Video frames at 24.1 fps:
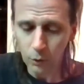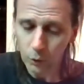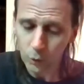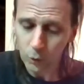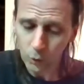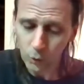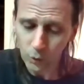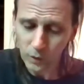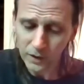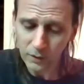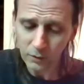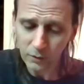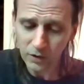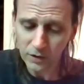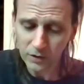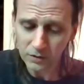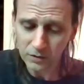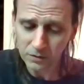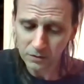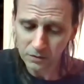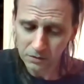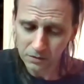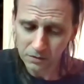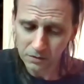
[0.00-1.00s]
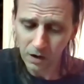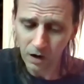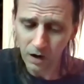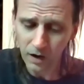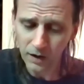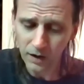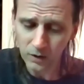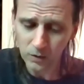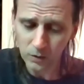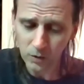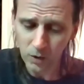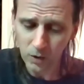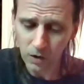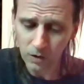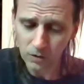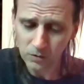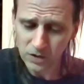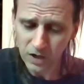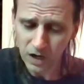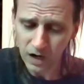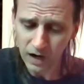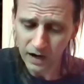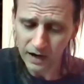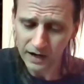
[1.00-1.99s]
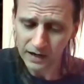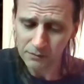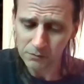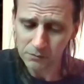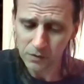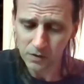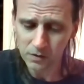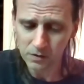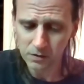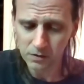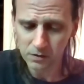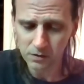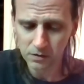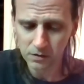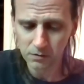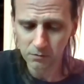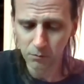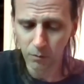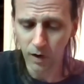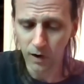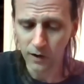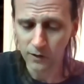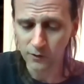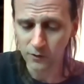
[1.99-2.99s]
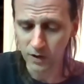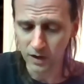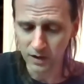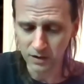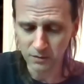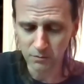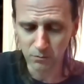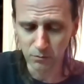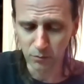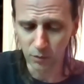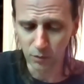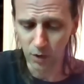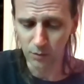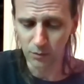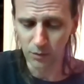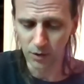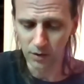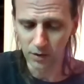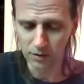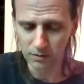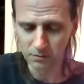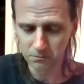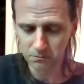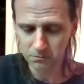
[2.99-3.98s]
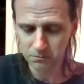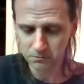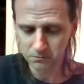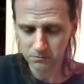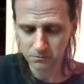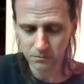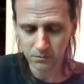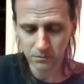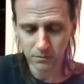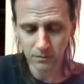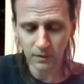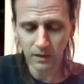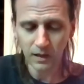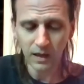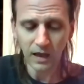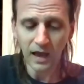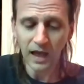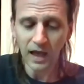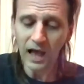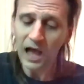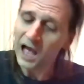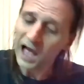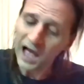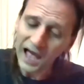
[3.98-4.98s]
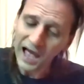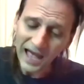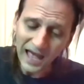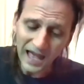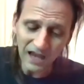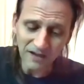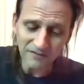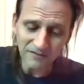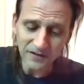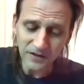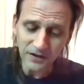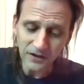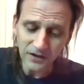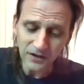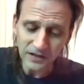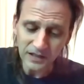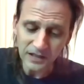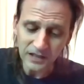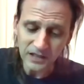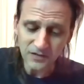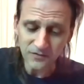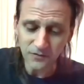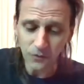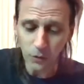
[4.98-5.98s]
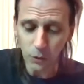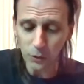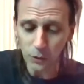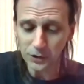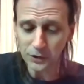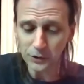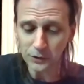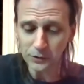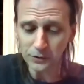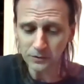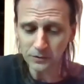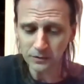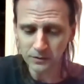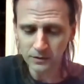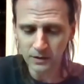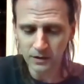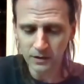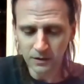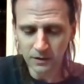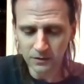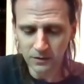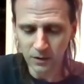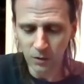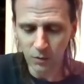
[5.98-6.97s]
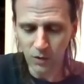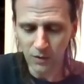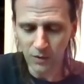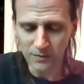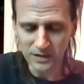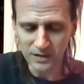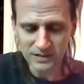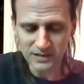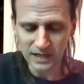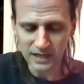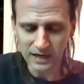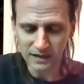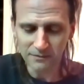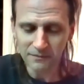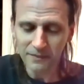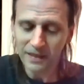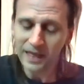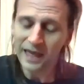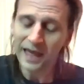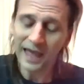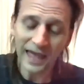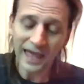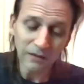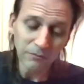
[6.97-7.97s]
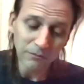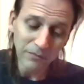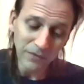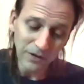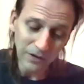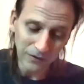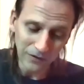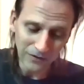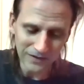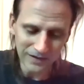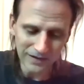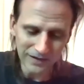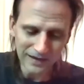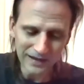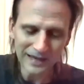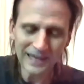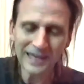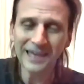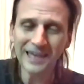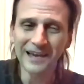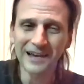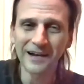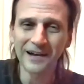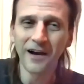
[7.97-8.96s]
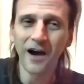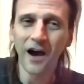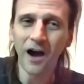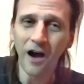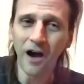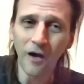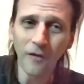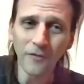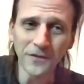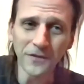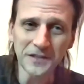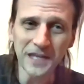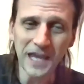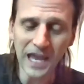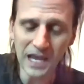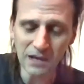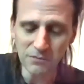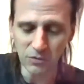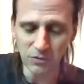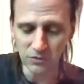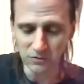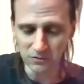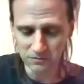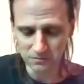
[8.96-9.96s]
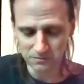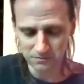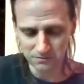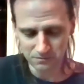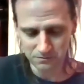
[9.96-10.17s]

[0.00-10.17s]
We were gone a long time, Margaret murmured. I have cookies for you, the woman said, and milk, here, on the table.